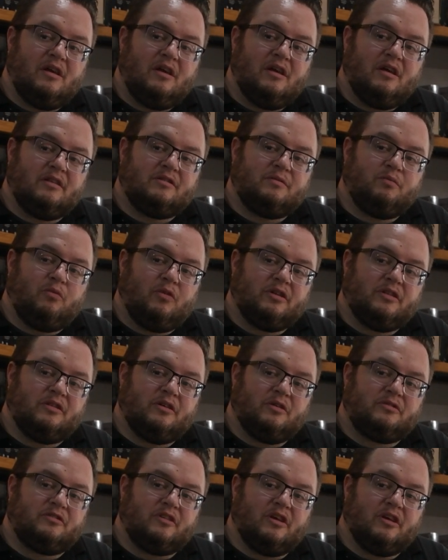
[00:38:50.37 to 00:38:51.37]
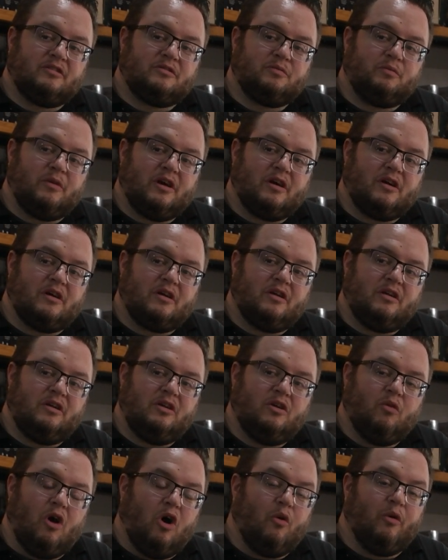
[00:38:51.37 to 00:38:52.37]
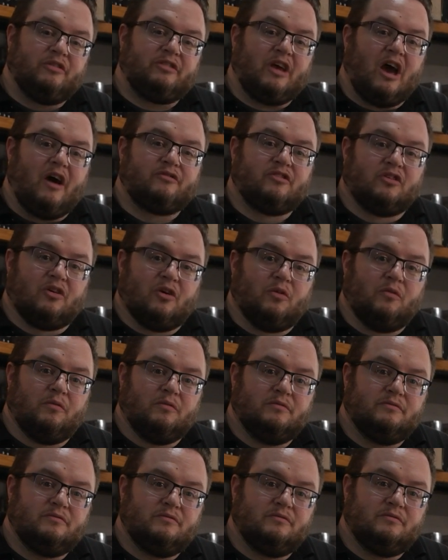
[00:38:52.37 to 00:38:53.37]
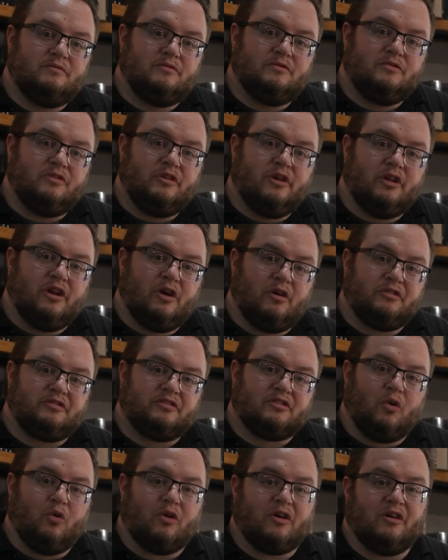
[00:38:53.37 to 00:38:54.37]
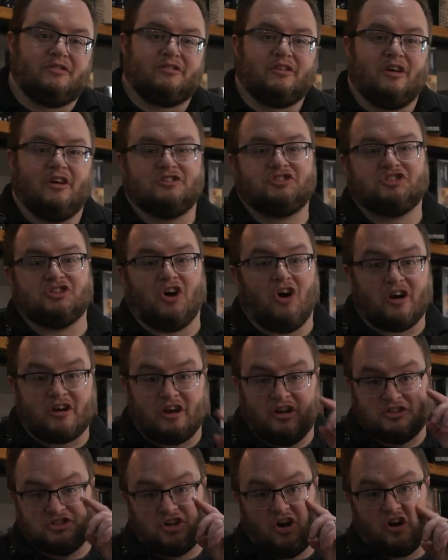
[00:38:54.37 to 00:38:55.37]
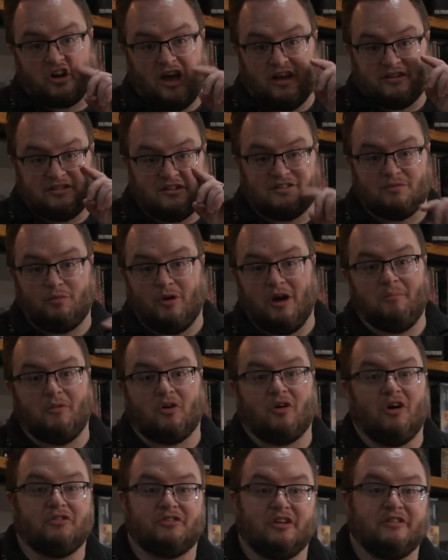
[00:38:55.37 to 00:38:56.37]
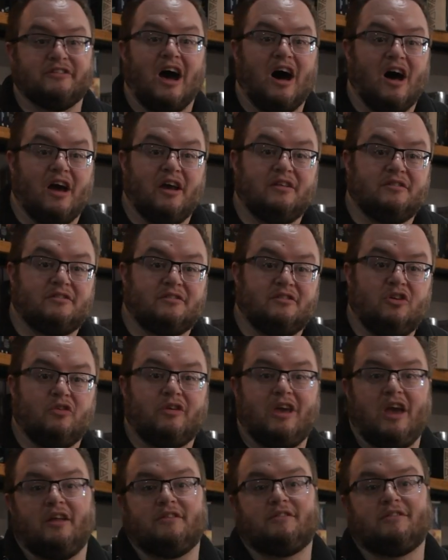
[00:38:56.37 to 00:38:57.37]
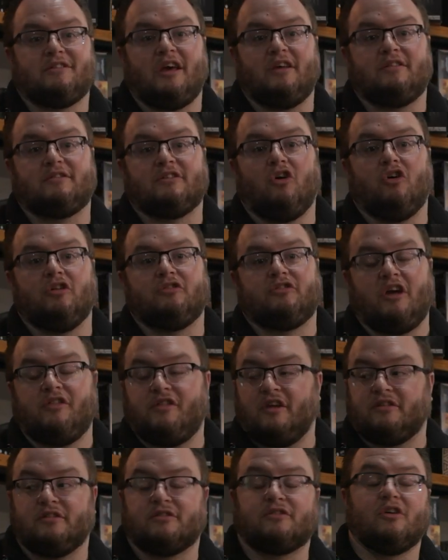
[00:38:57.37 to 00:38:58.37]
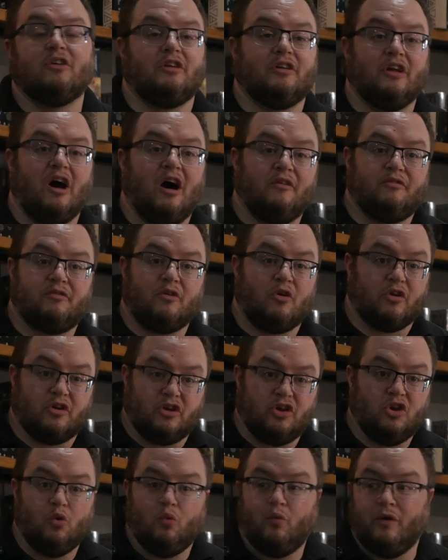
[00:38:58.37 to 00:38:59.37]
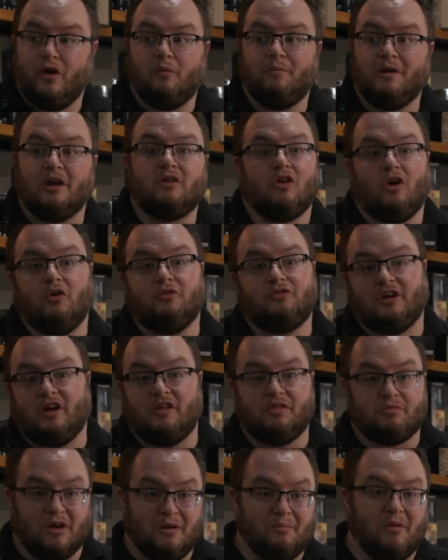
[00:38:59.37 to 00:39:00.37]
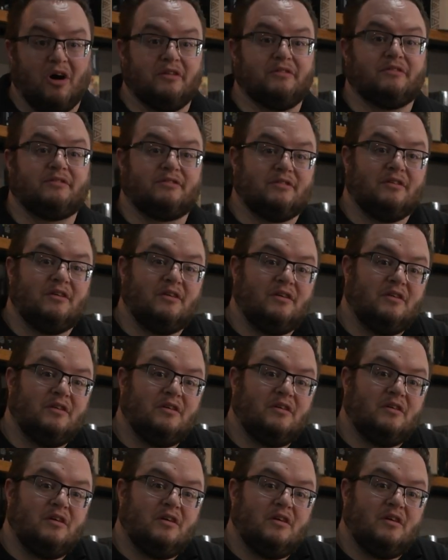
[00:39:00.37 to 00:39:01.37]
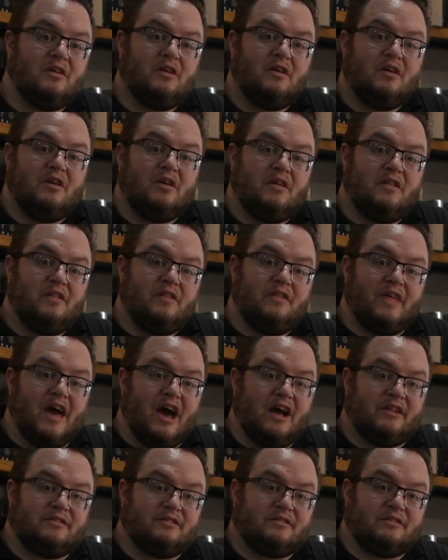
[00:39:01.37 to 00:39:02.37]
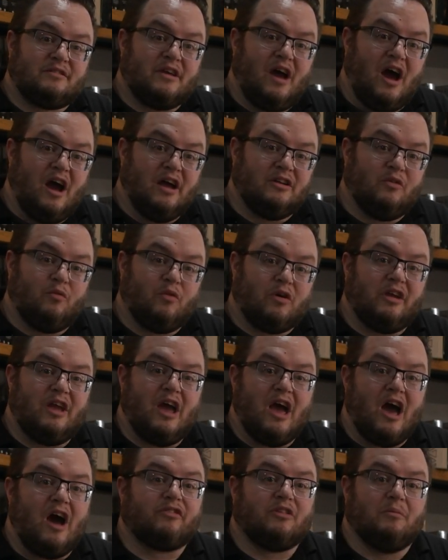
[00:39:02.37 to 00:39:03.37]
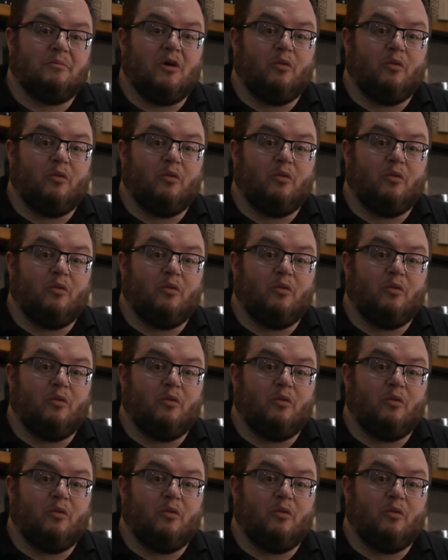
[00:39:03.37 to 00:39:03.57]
It's one of those things where you always have to. A store is a shark. A shark has to swim or else it dies. You can't stay still and say this is good enough, or you will be closing in 3 months. That's kind of where you have to